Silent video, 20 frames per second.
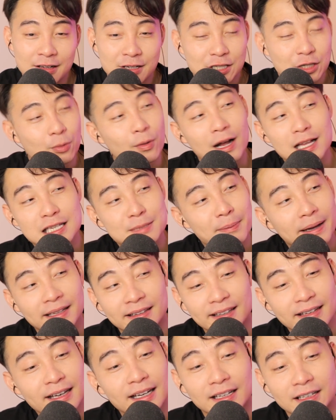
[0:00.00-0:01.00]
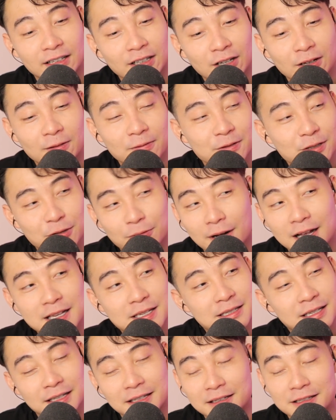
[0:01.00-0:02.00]
She wants my dick, She
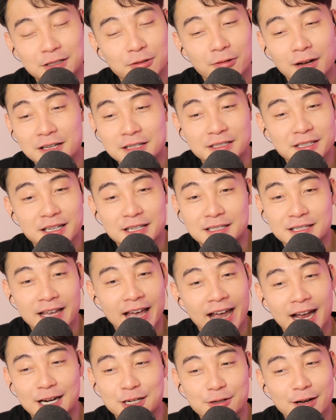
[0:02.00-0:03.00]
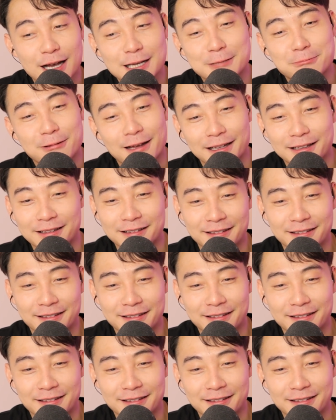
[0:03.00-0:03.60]
wants this hair transplant